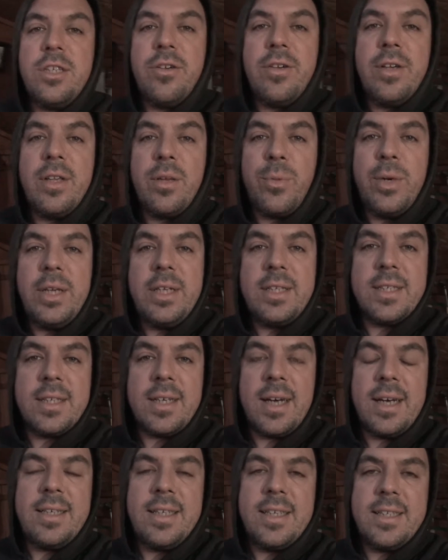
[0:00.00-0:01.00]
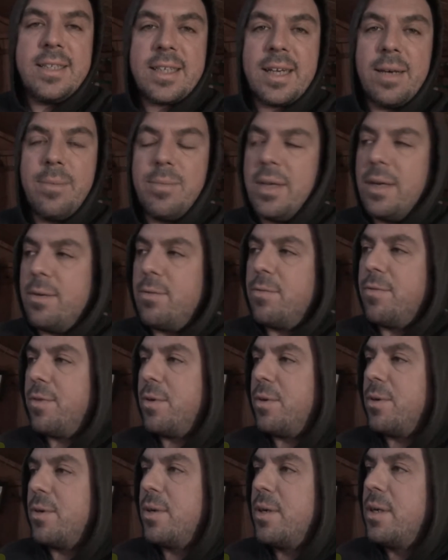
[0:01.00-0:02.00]
during the winter, I tend to come down
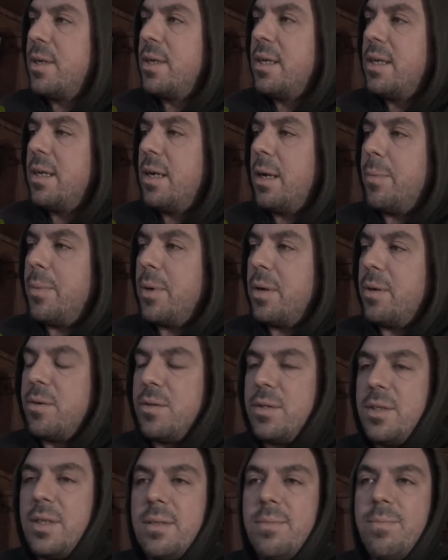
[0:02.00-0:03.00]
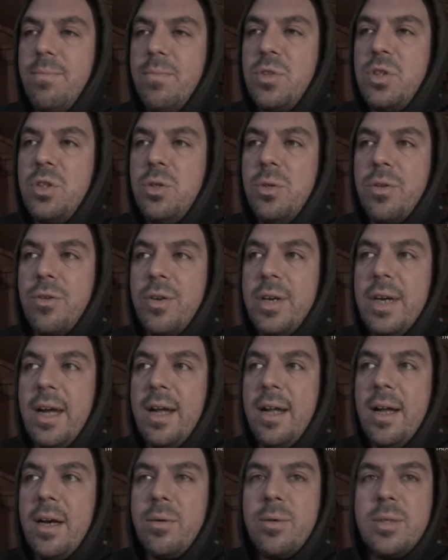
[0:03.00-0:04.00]
for about 2 or 3
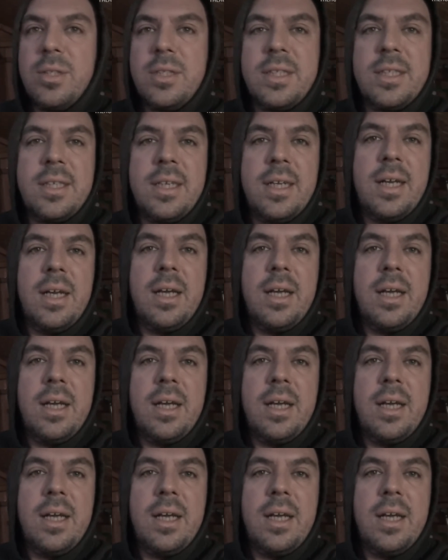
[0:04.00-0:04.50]
hours